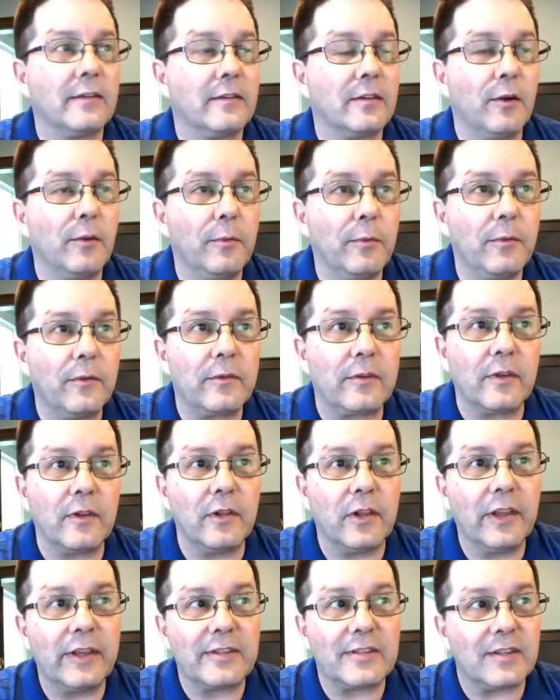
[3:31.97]
So
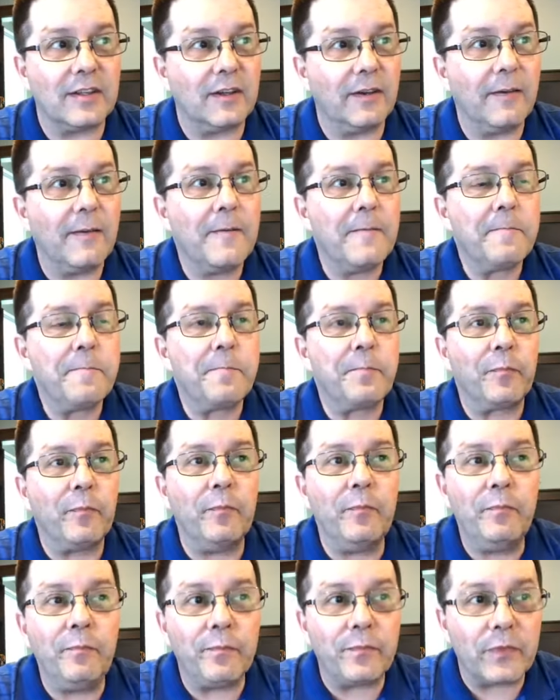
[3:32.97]
listen,
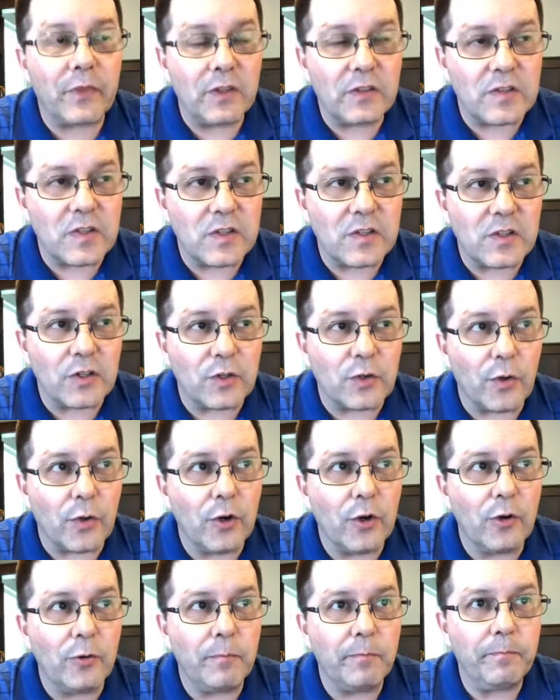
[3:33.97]
this is a
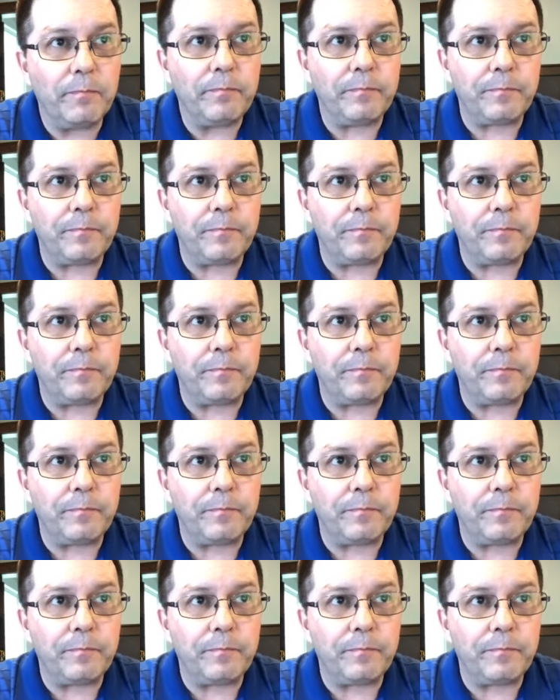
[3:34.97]
group.